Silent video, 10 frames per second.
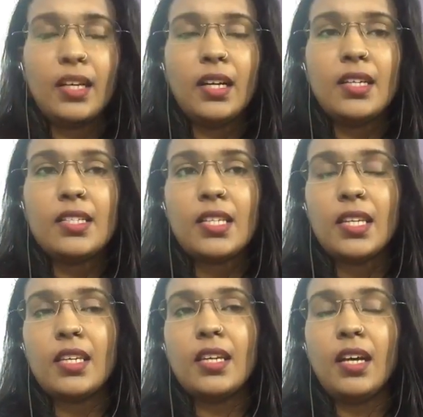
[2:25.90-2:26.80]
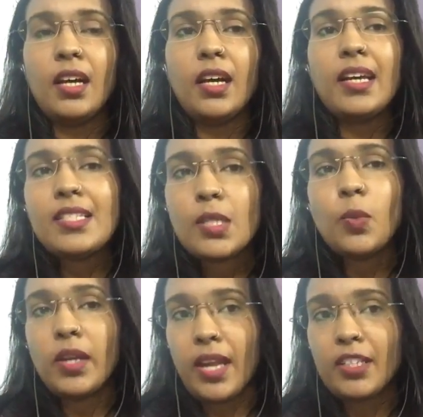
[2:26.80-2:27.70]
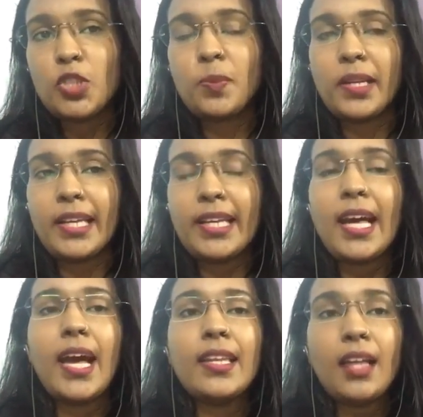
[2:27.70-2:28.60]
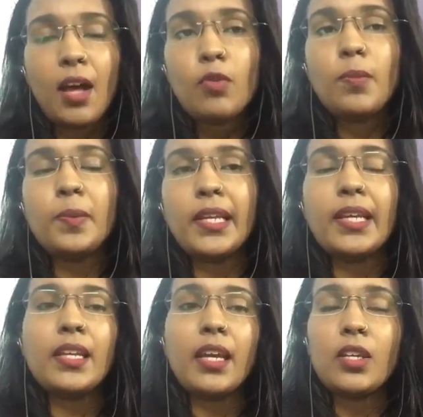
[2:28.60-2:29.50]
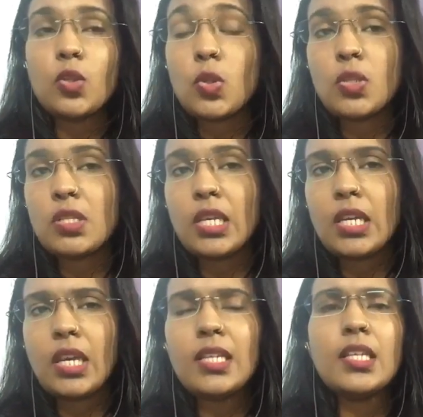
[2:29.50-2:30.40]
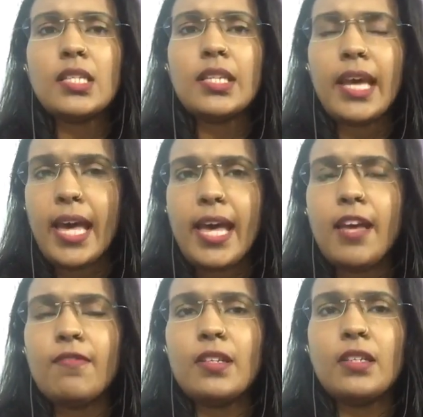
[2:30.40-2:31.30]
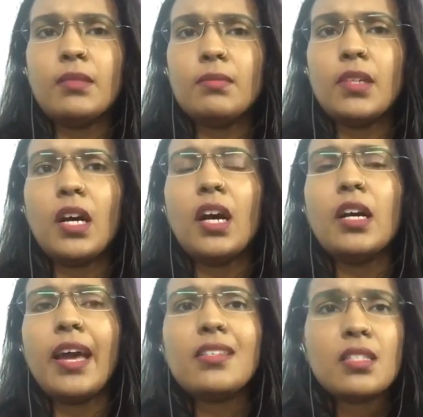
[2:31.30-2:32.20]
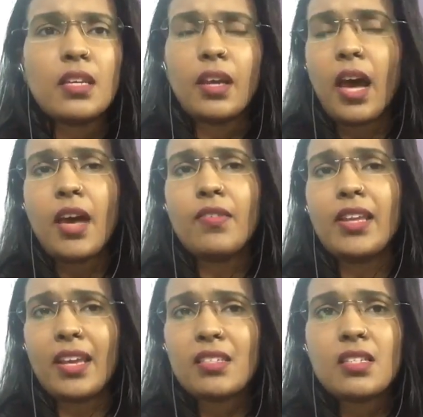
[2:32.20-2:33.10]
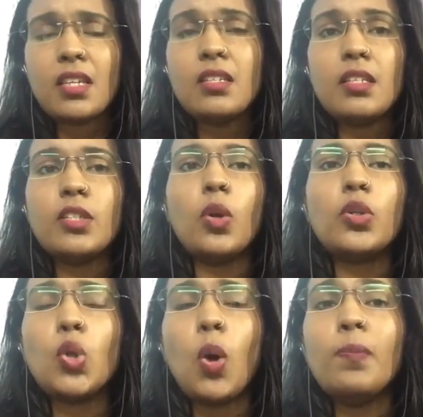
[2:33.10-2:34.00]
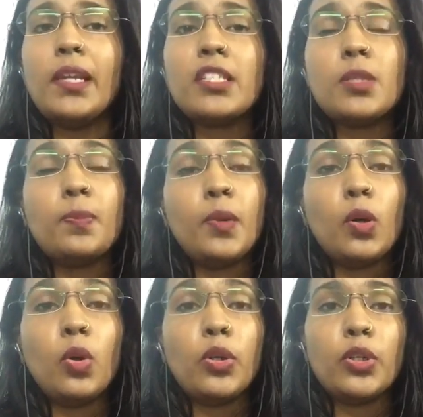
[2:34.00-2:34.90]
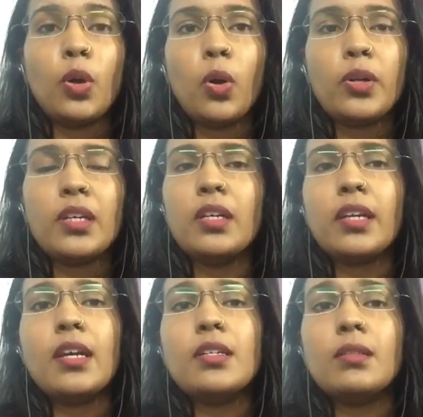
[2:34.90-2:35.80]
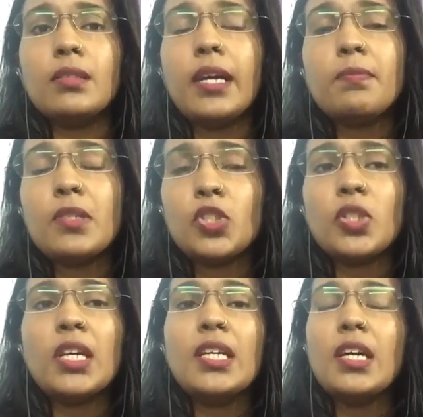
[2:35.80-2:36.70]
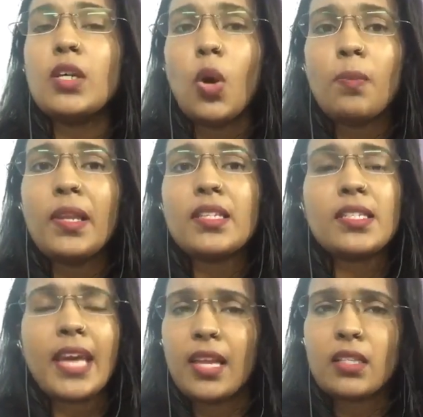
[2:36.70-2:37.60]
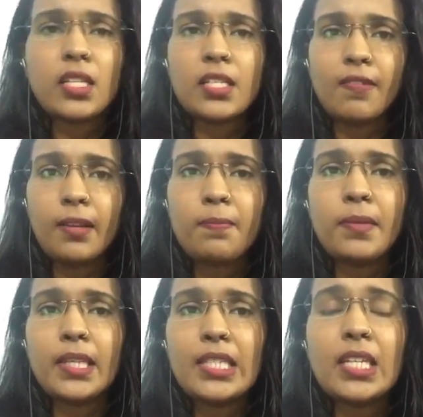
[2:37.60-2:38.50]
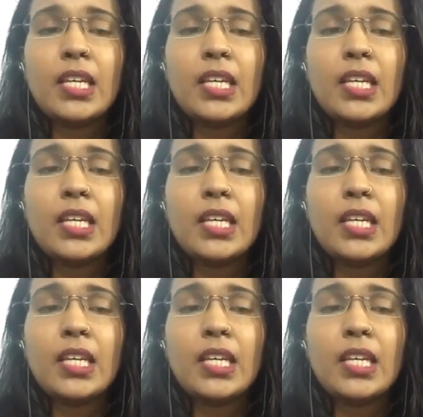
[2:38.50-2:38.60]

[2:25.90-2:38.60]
See, it's a one-act play, and our play Riders to the Sea, it doesn't have have an extended or complex plot or that much complex character development.